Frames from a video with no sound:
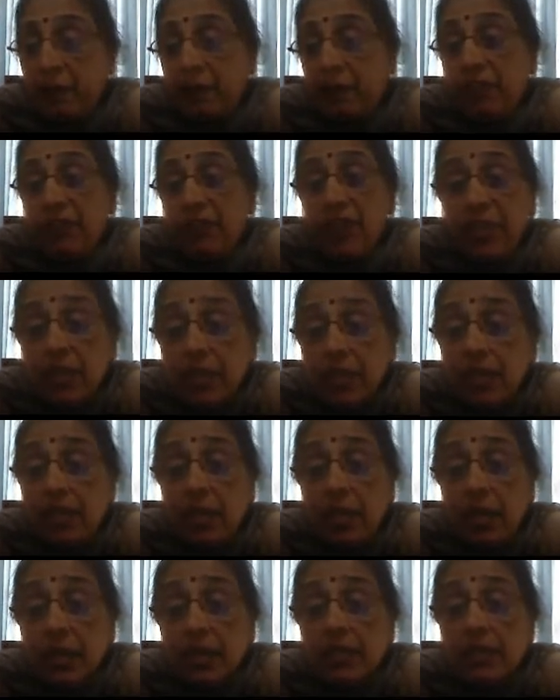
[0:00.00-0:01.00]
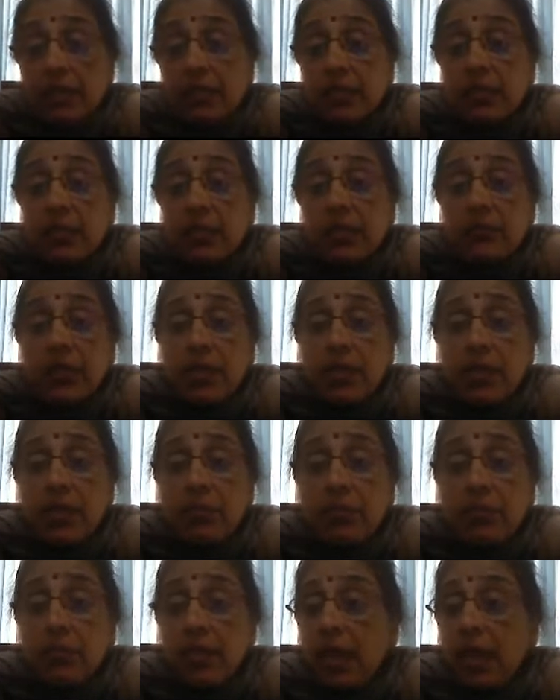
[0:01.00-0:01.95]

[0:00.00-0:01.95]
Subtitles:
with an unrestricted variable,